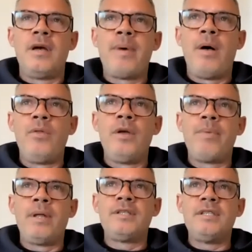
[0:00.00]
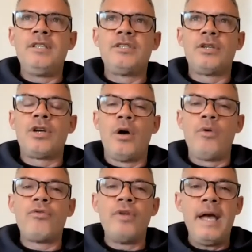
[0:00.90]
about the ability to co
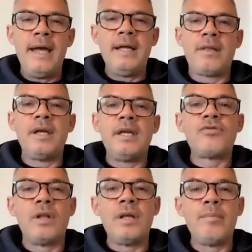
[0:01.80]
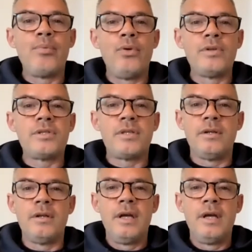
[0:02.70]
create, I think is really important.